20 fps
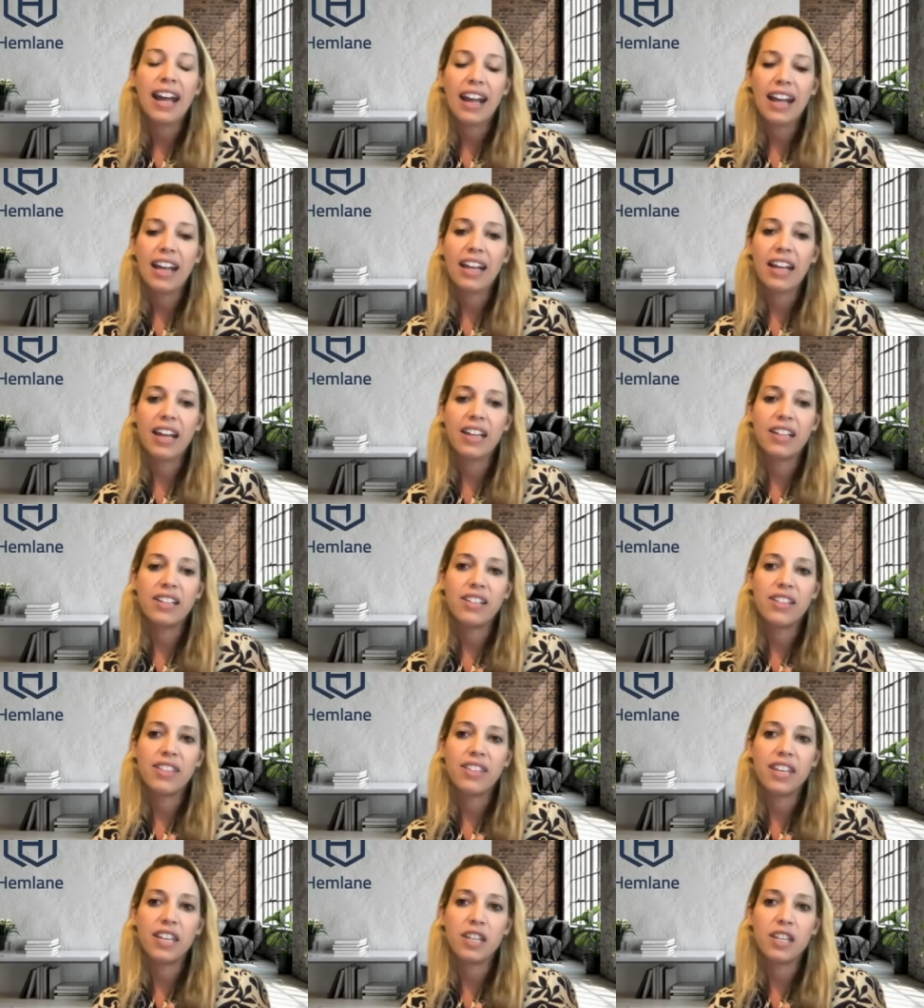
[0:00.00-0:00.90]
and
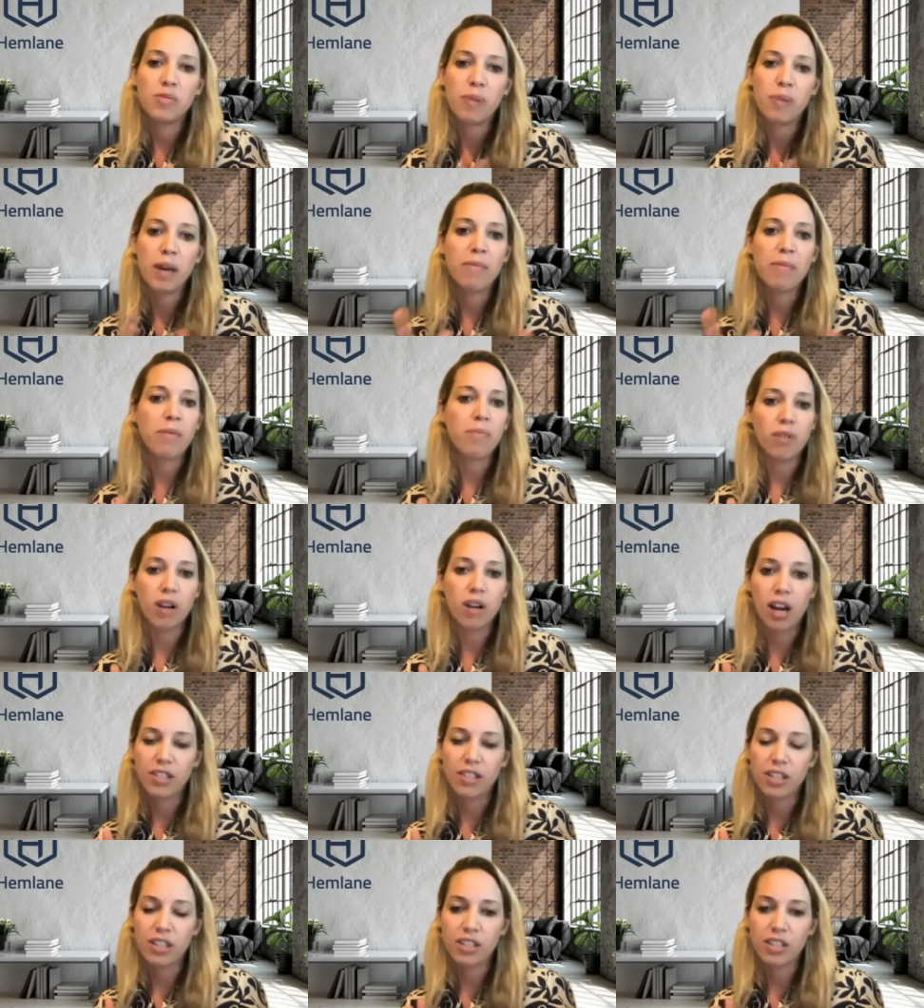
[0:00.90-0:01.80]
these payment
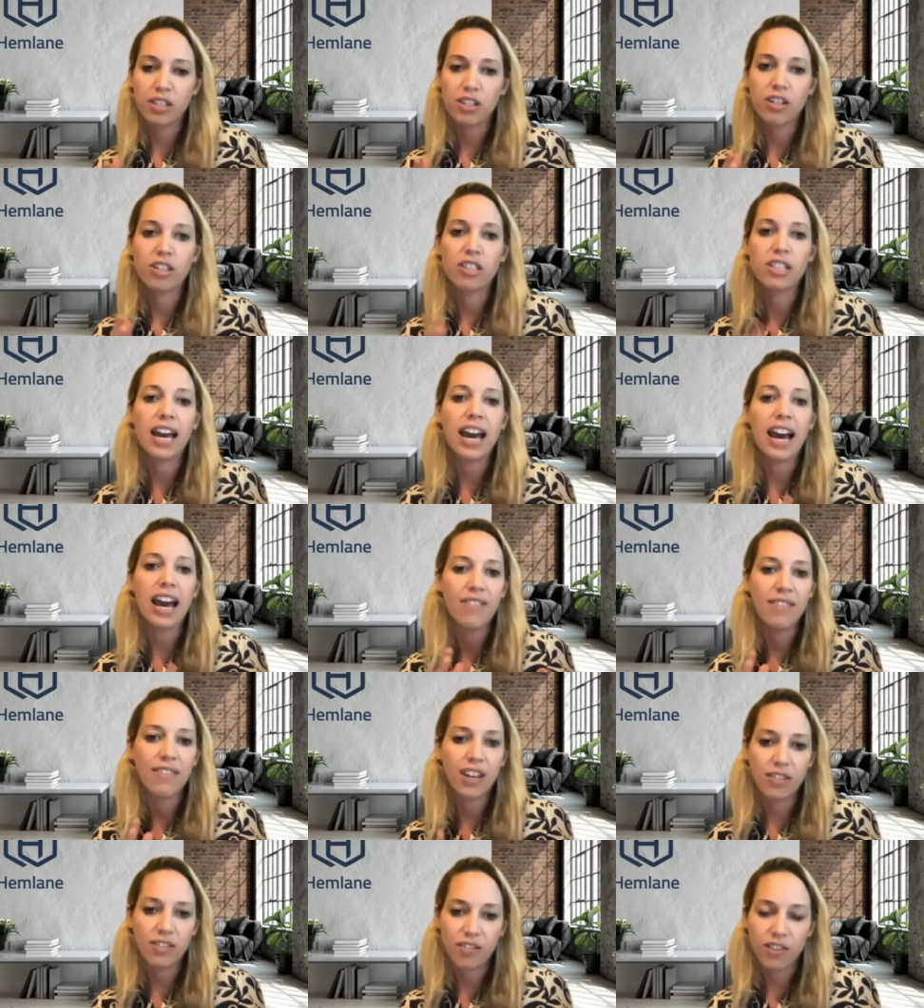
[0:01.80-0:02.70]
processors
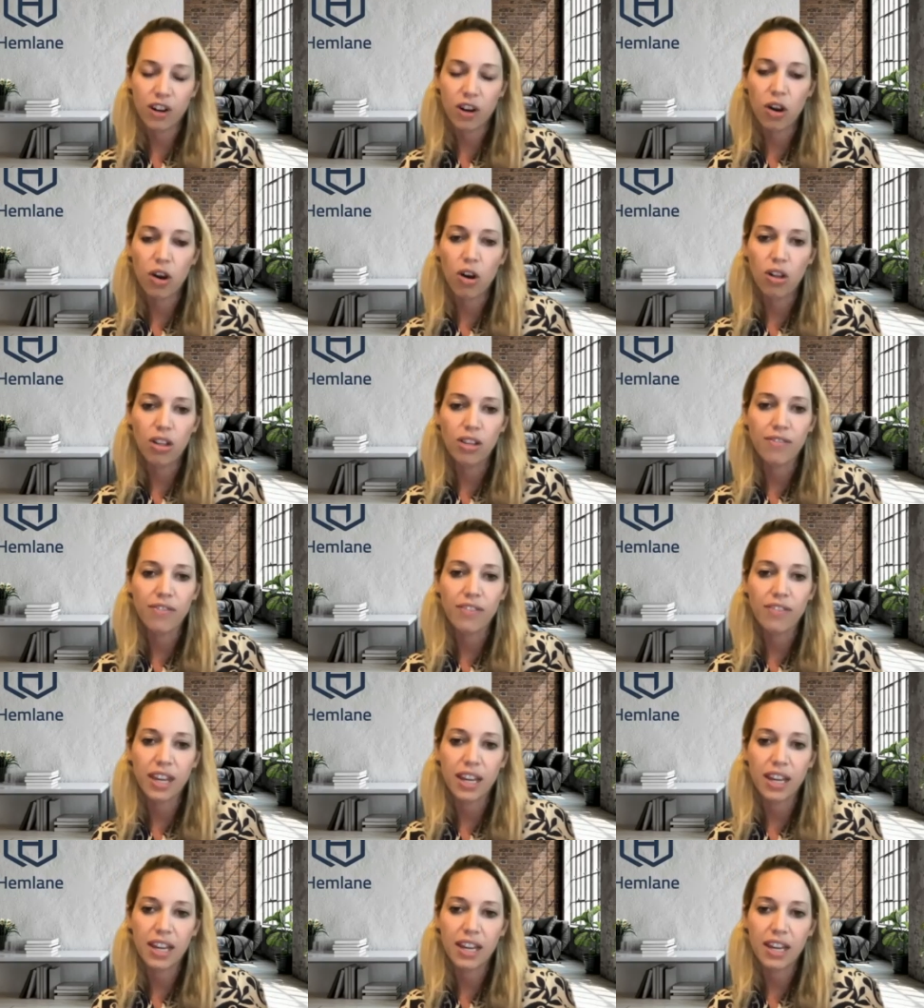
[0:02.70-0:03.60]
have it for all of
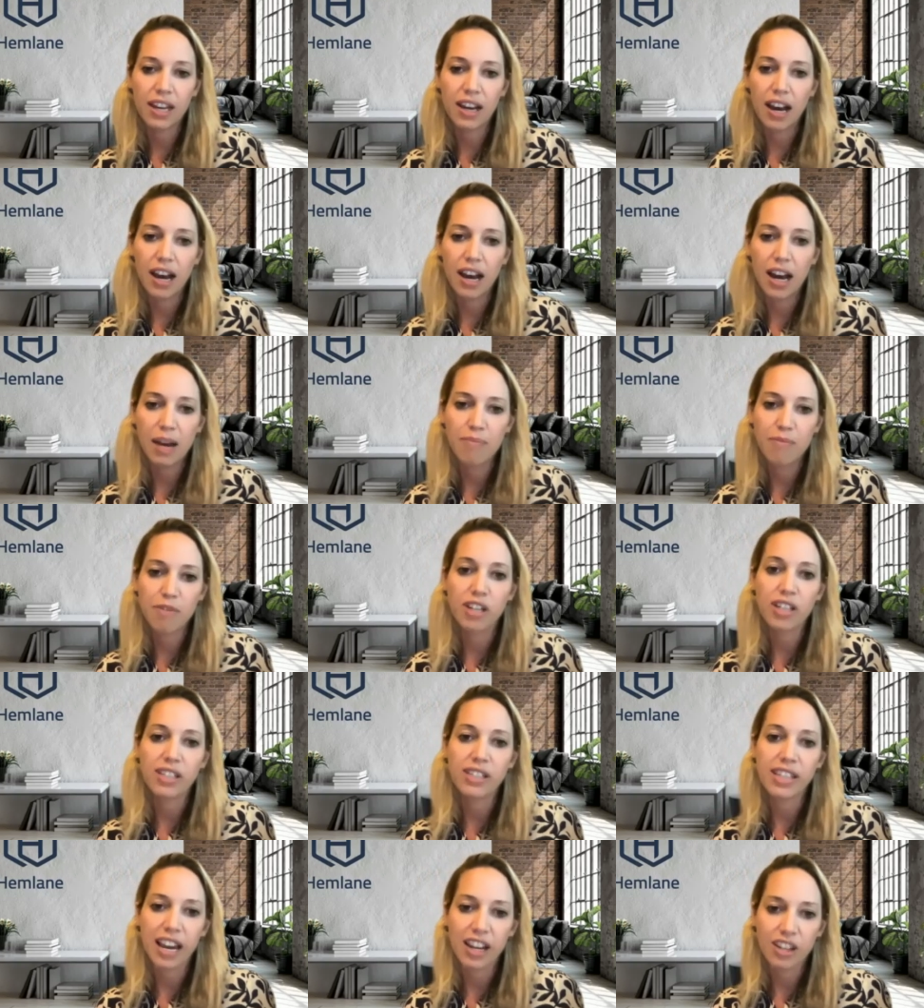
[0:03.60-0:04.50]
the um,
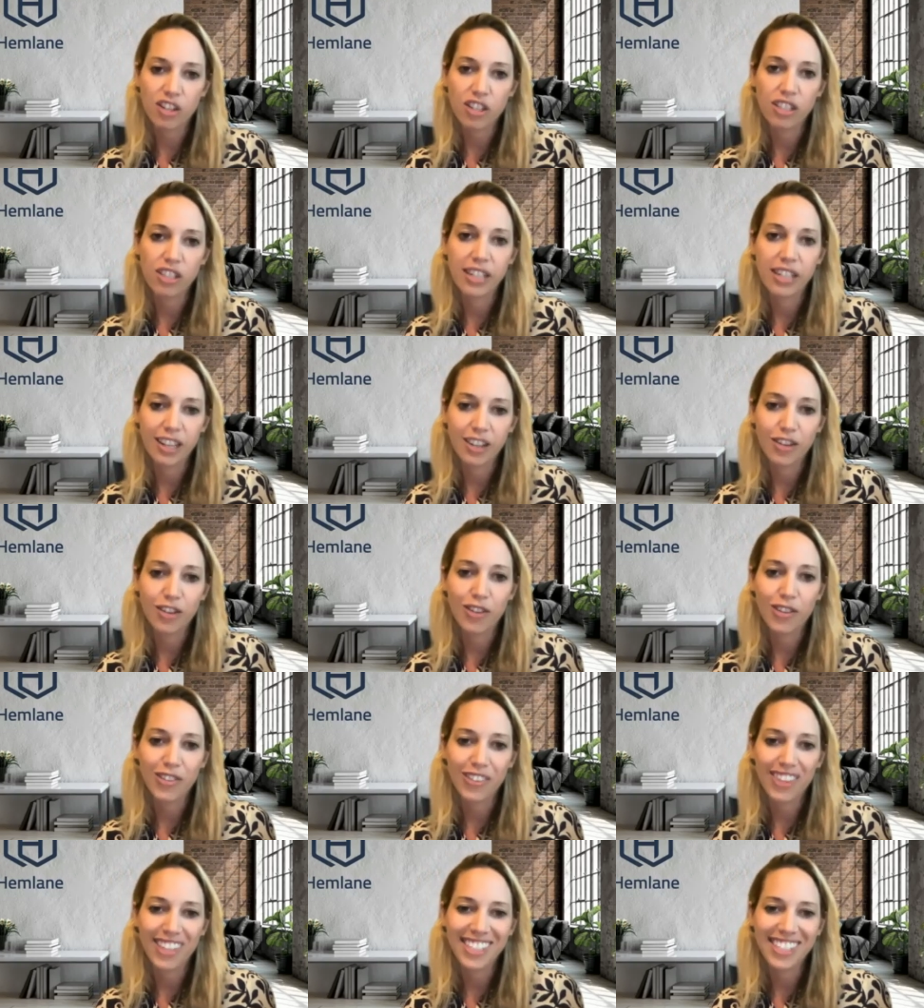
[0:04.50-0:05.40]
transactions they do through the